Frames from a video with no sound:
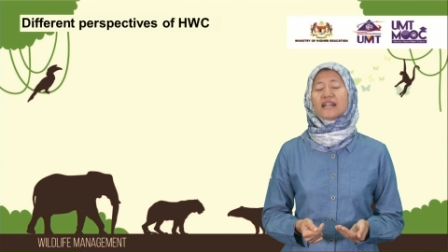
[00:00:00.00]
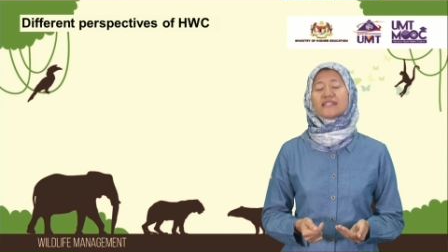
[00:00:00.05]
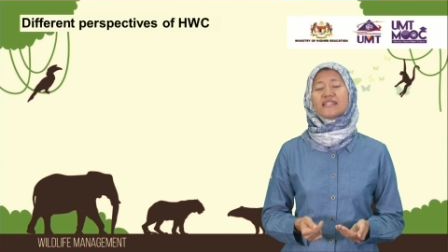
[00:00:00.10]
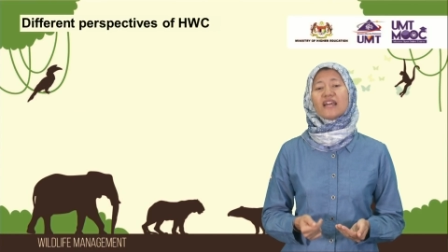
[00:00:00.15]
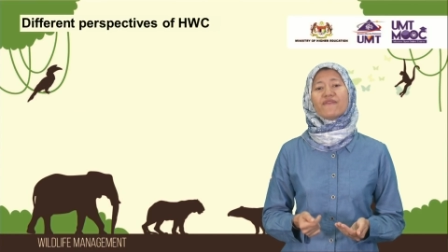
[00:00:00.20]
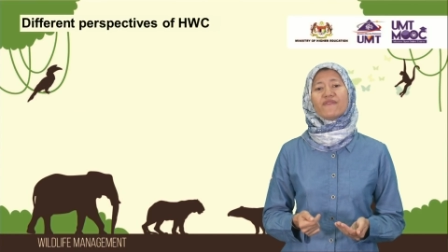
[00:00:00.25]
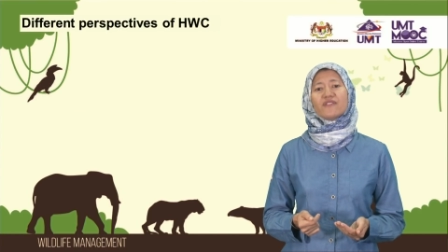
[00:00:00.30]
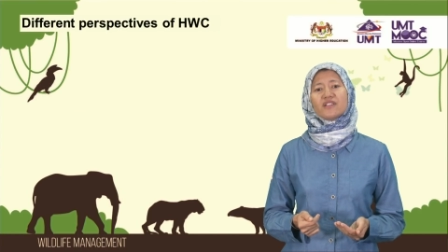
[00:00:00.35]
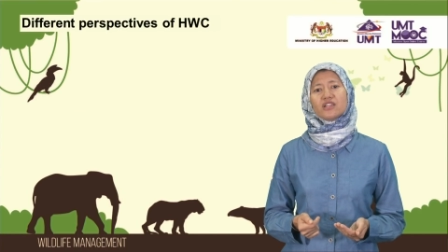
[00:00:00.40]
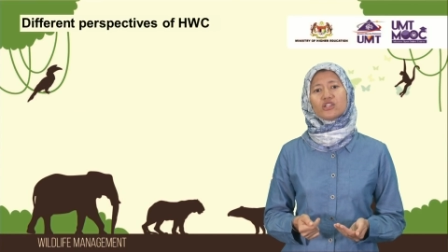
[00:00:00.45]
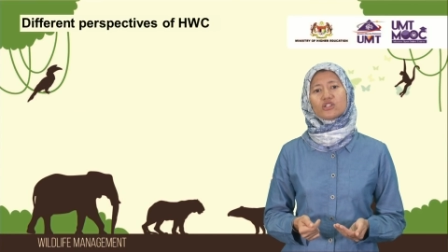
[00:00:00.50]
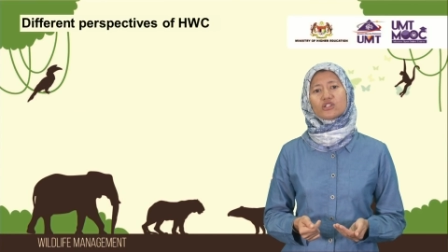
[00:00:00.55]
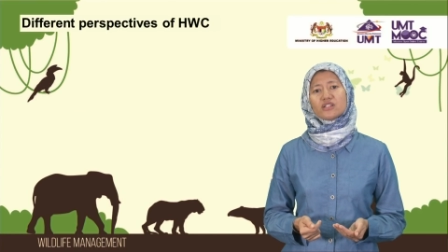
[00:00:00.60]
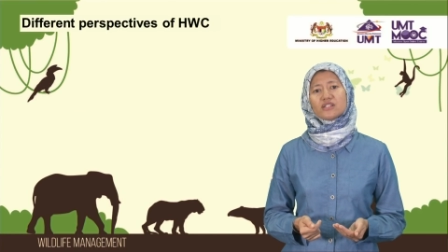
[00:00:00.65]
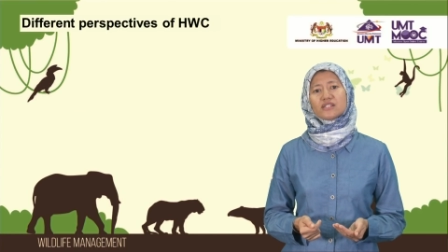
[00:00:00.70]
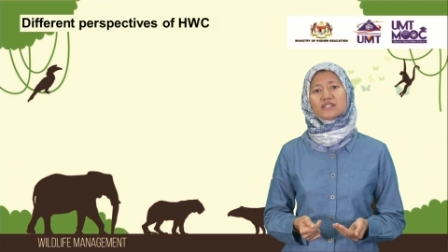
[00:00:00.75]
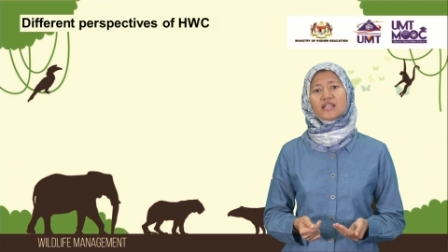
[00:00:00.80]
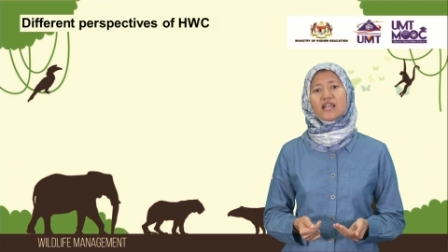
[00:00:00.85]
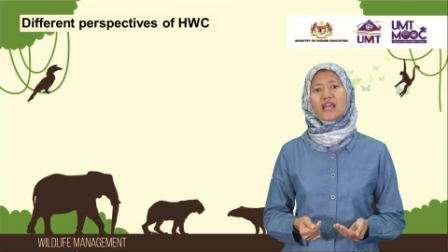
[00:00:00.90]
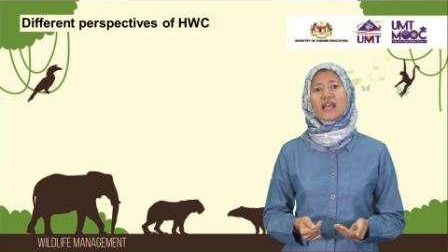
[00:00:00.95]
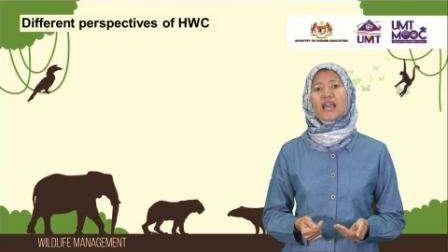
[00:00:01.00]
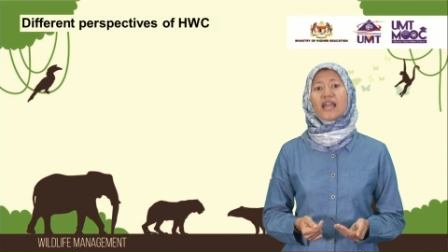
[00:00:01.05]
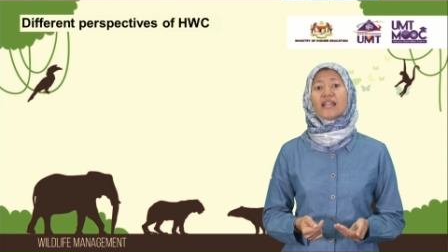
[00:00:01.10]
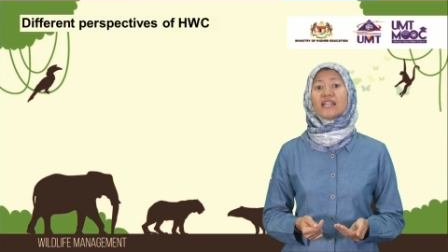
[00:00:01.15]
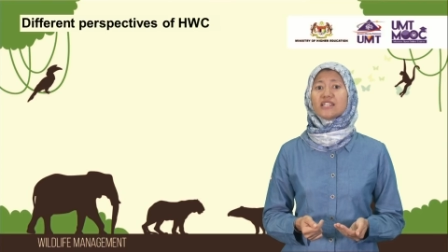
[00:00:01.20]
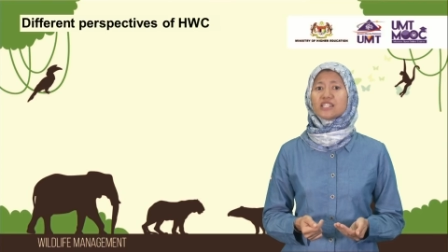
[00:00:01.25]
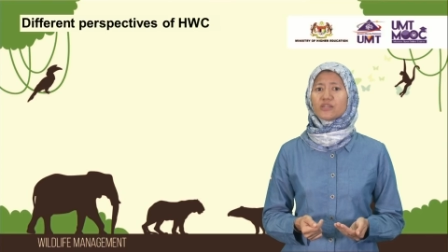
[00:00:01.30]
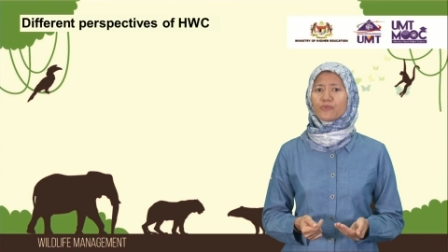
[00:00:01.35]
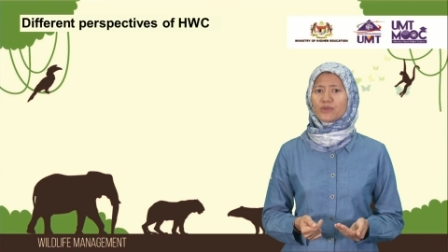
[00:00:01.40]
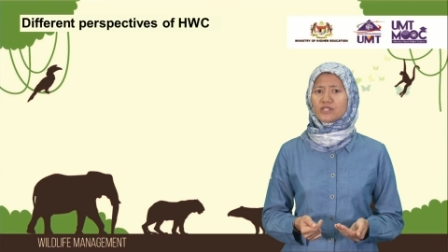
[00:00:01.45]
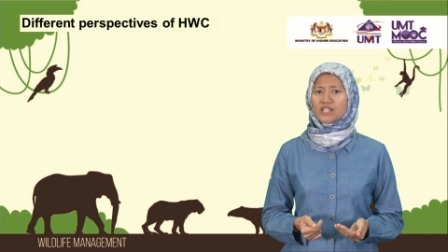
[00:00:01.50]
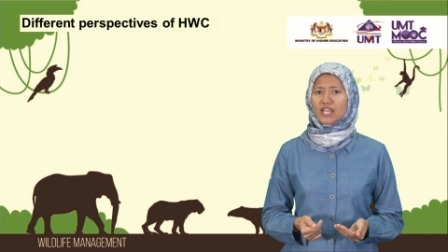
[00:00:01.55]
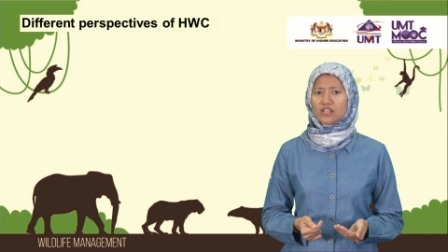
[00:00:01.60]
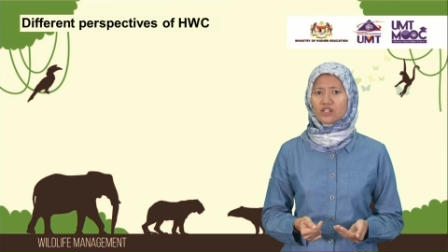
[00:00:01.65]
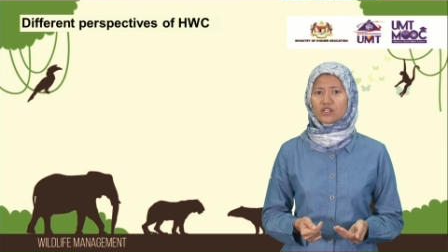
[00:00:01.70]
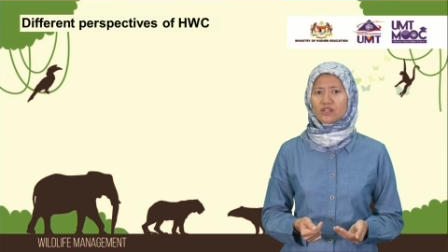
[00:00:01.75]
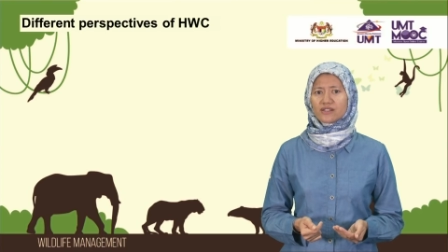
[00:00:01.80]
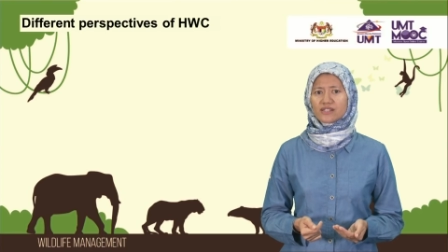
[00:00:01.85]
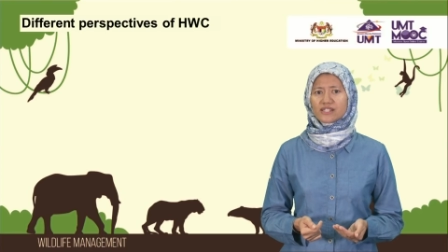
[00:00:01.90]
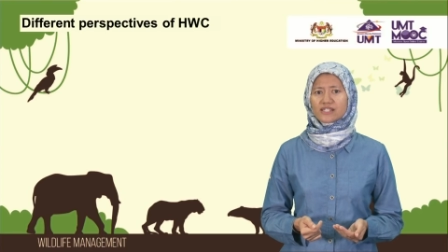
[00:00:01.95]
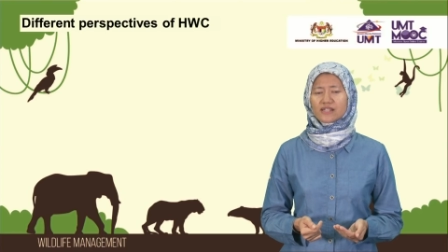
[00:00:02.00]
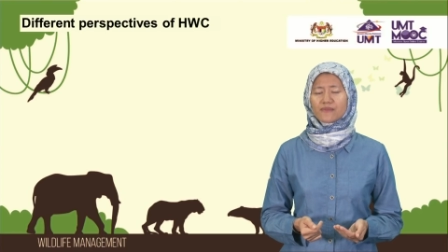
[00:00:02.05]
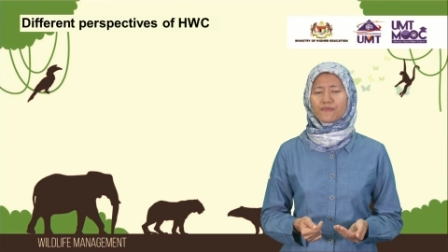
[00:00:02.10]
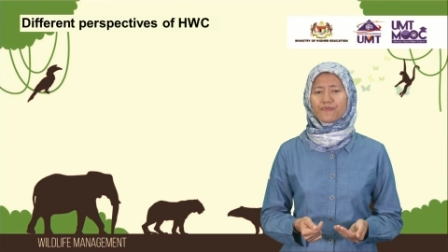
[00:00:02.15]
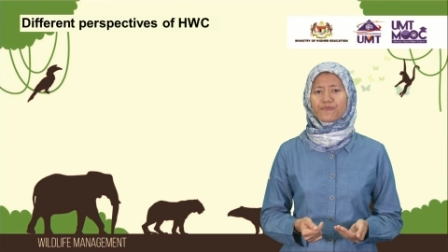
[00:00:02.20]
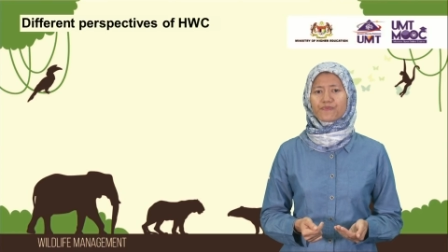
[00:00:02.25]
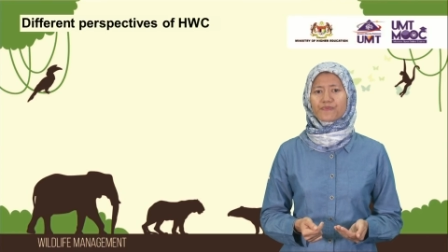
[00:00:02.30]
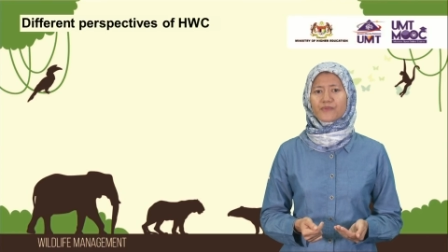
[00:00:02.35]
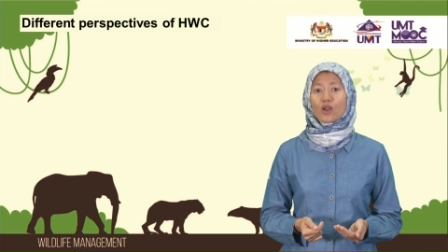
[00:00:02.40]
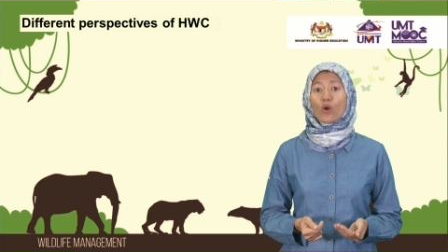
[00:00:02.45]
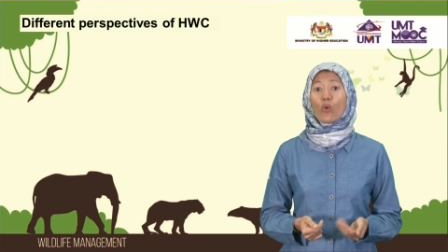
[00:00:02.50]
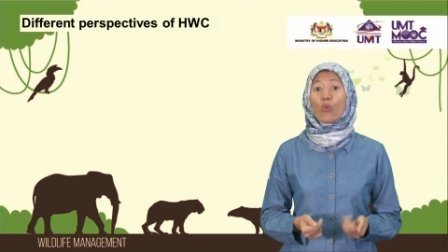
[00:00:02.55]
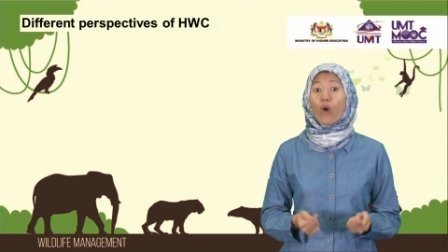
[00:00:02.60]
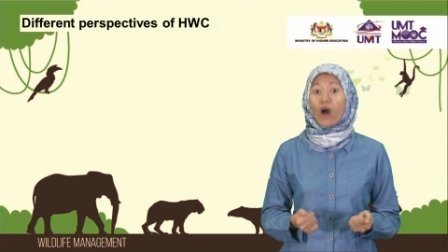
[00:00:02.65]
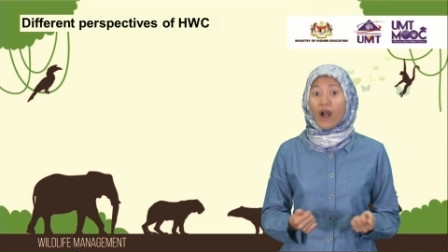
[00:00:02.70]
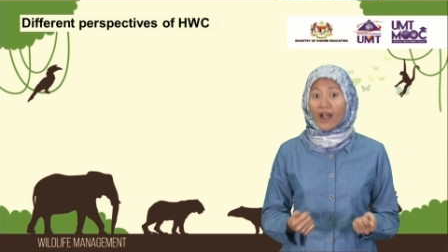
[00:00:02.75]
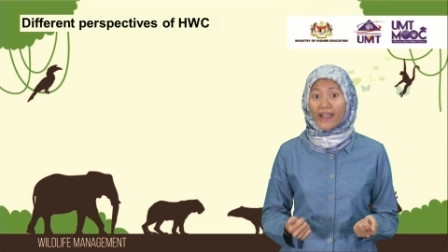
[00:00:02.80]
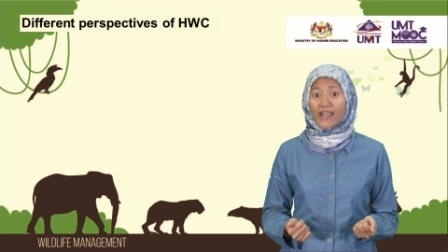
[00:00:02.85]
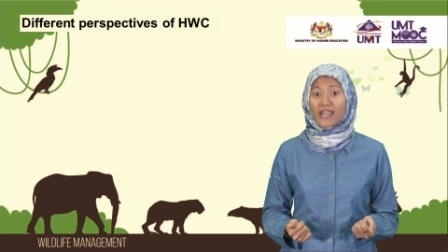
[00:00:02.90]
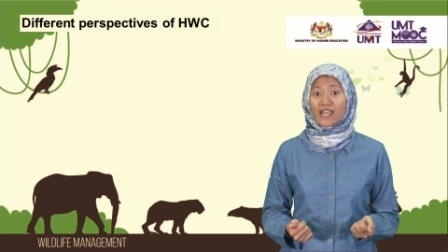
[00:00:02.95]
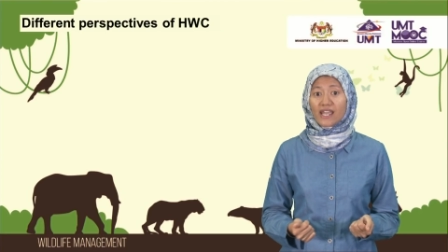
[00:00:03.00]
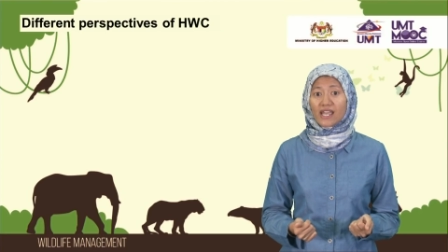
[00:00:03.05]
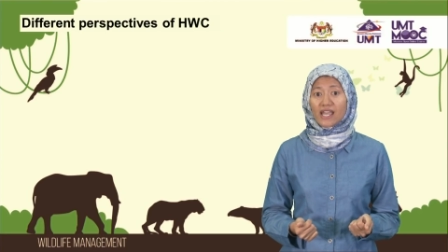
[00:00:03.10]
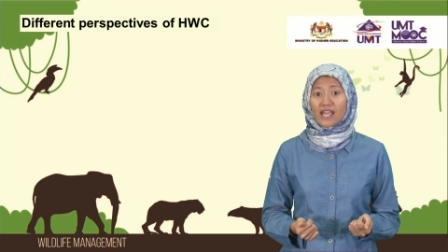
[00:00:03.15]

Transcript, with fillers: definitions and interpretations. Why?